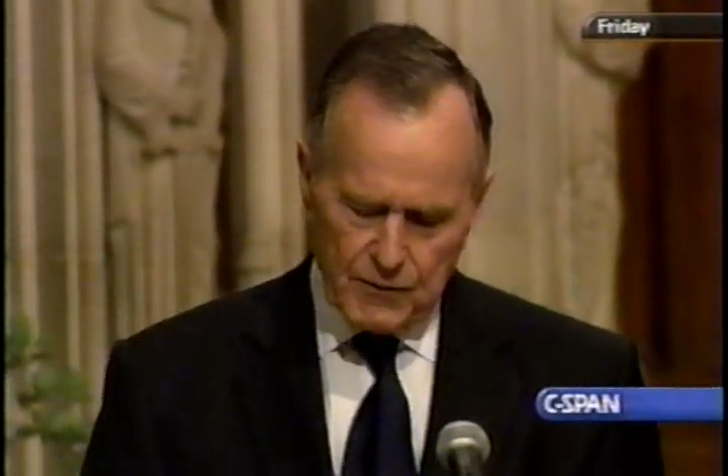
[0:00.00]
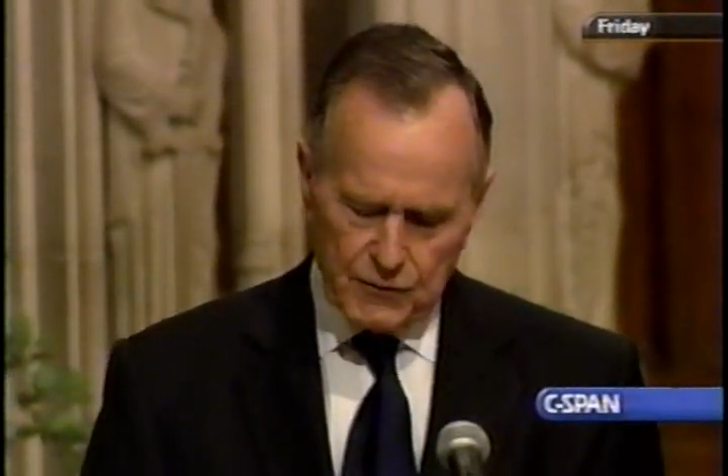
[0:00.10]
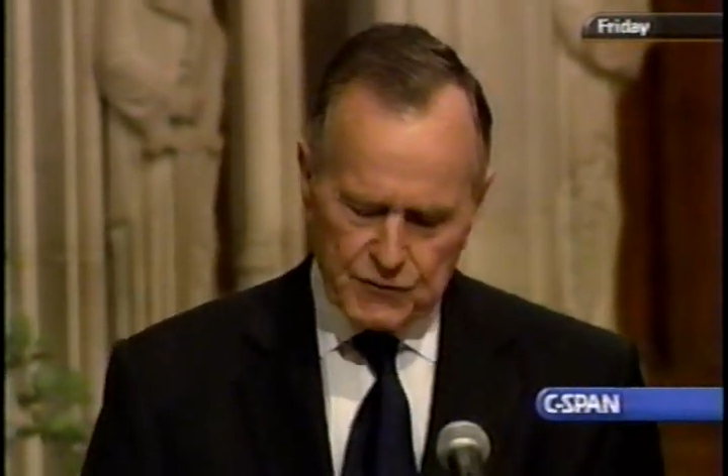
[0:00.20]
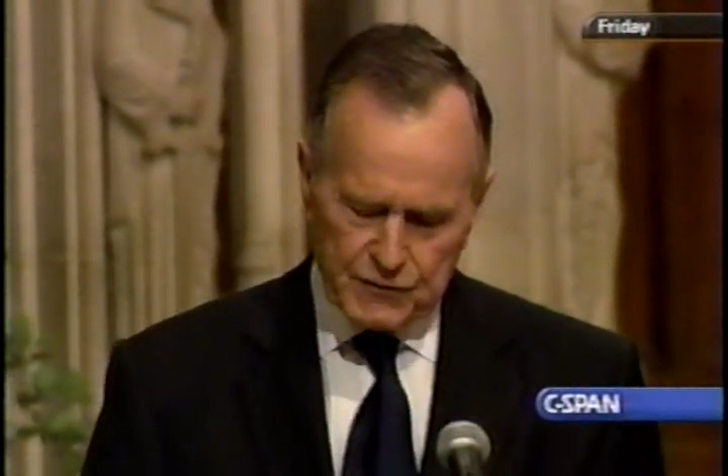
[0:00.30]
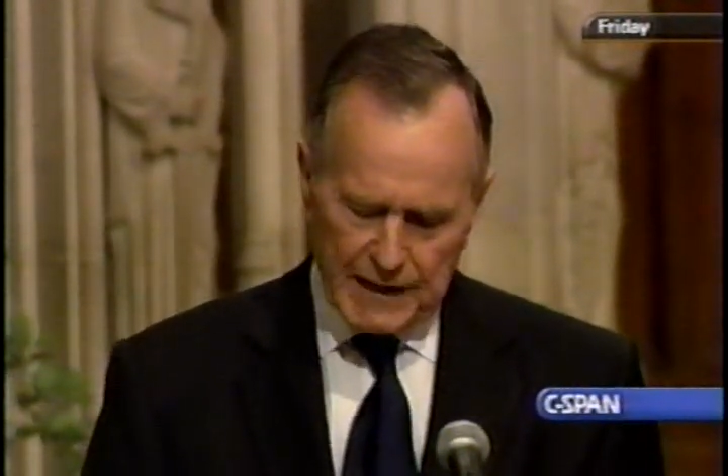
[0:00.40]

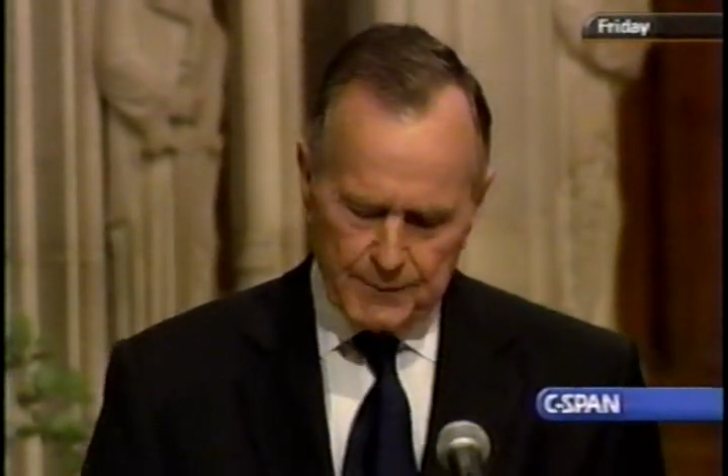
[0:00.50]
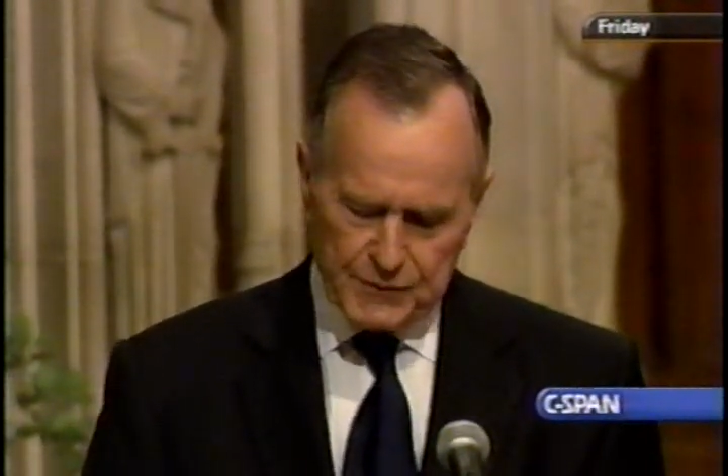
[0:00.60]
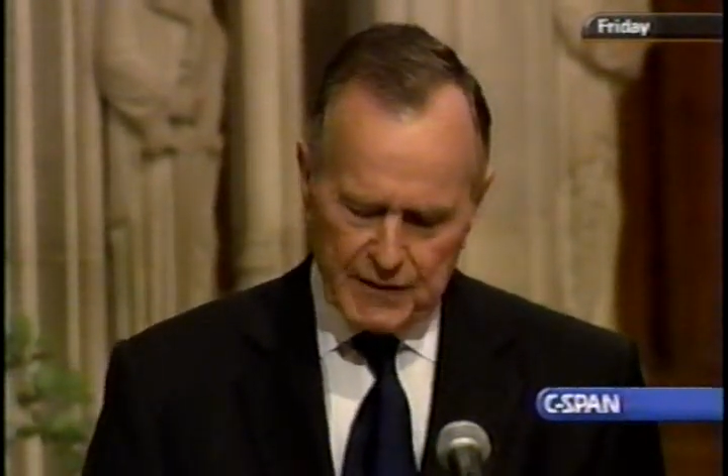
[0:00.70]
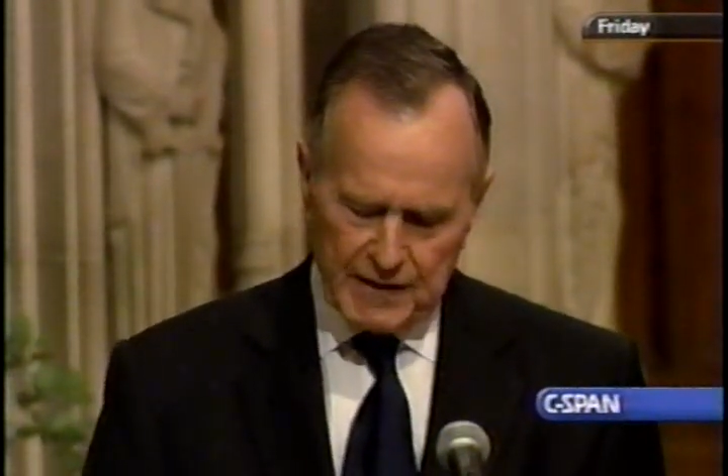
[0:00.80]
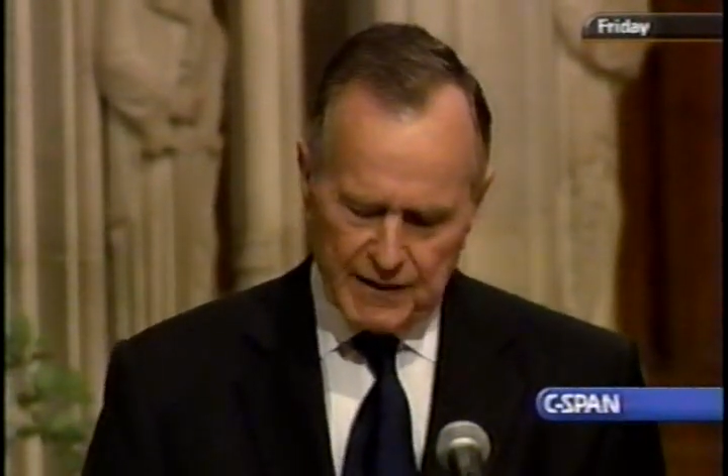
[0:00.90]
whose
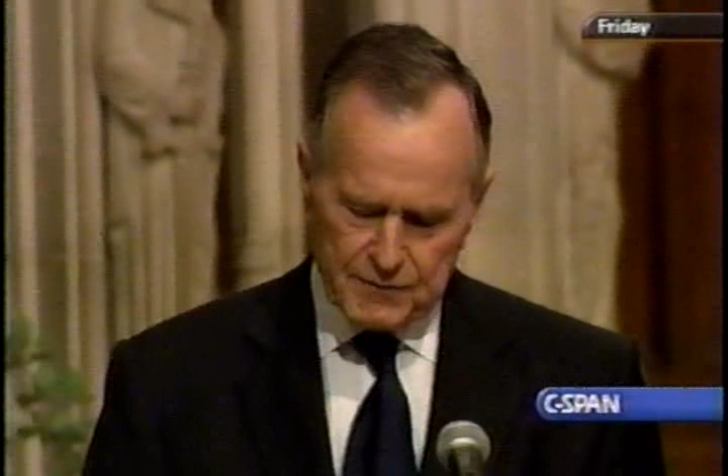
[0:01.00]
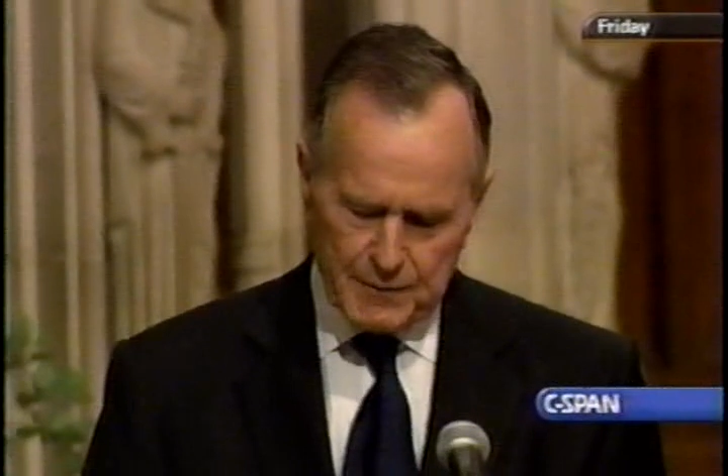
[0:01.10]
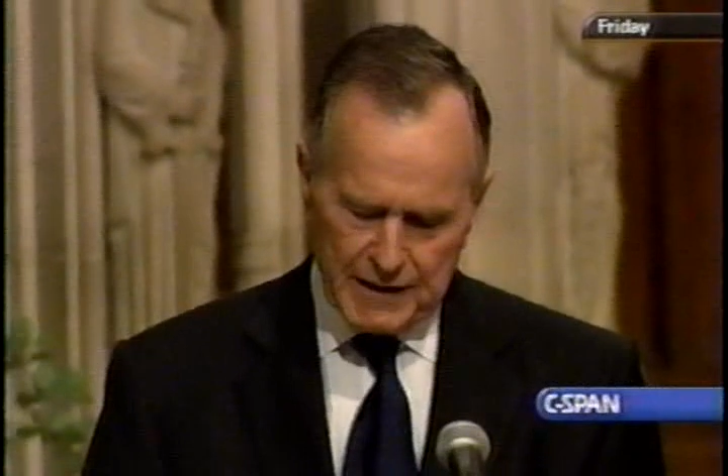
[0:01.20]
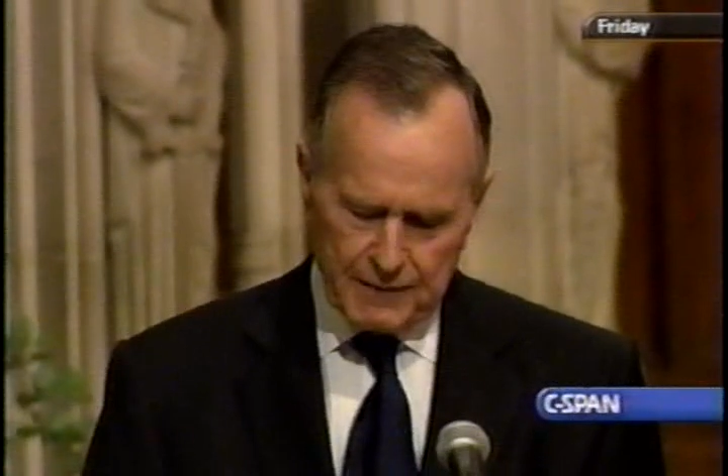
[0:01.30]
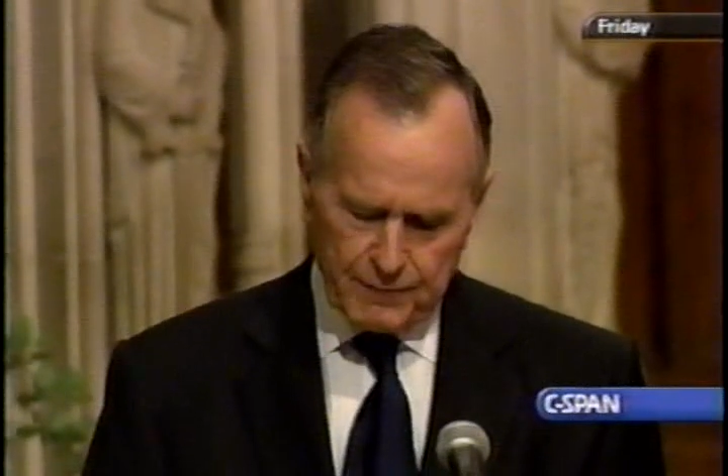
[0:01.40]
steps he
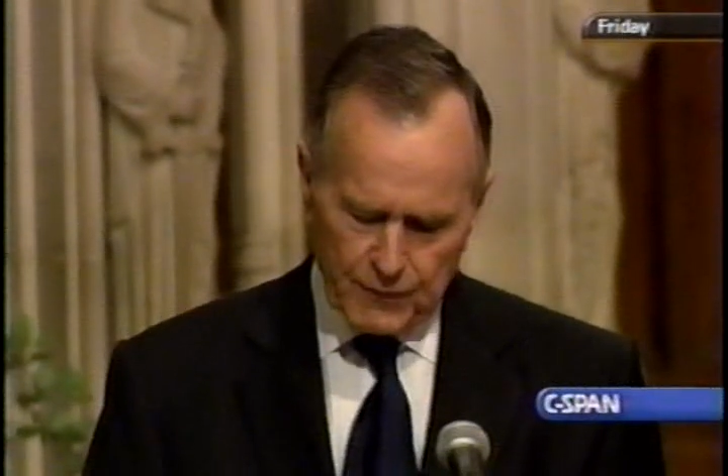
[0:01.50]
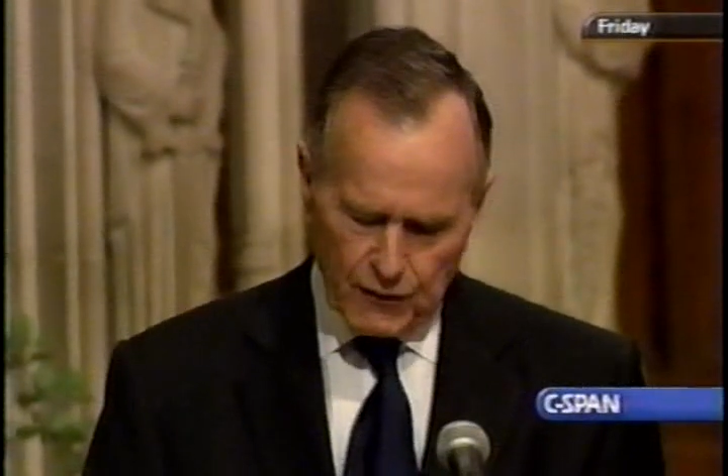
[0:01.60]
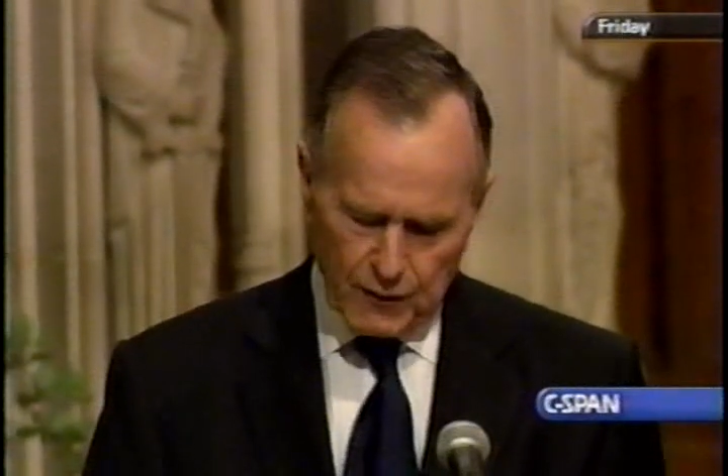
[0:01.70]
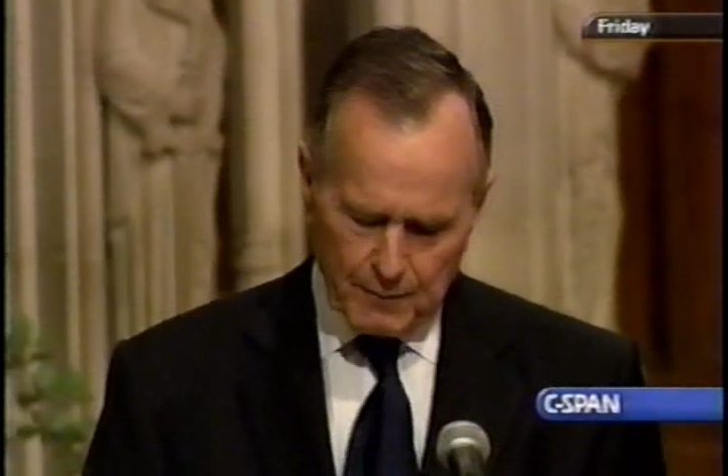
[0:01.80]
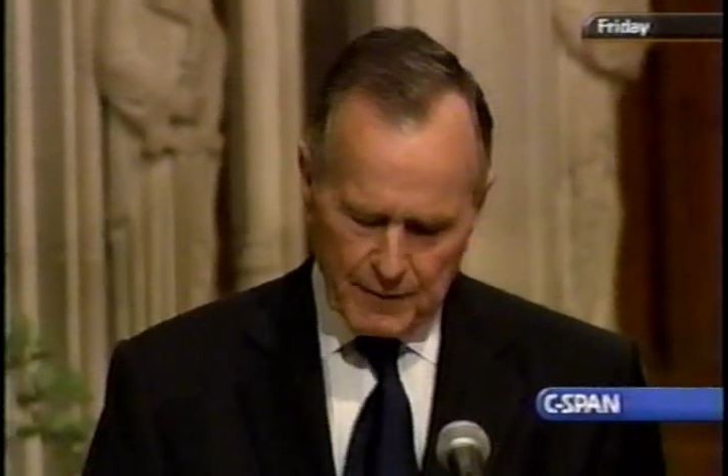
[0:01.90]
has made
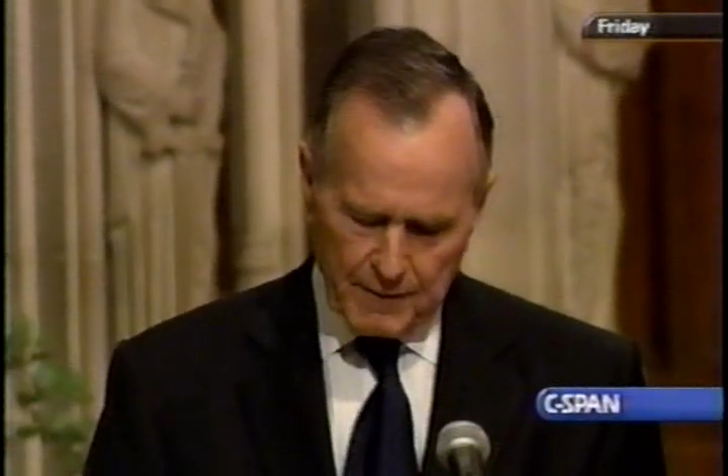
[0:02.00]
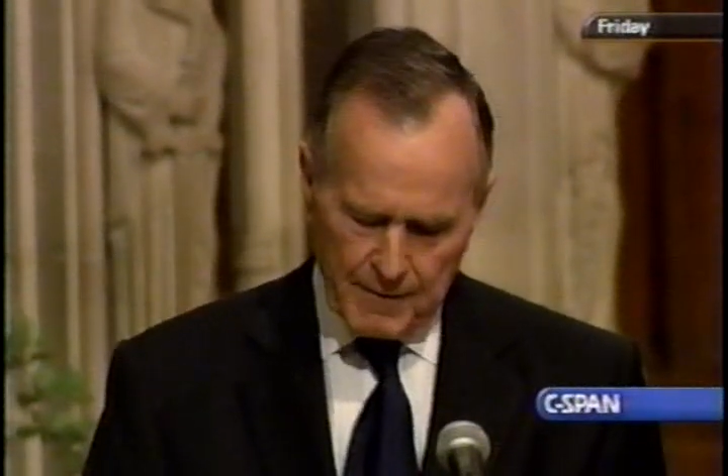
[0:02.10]
firm.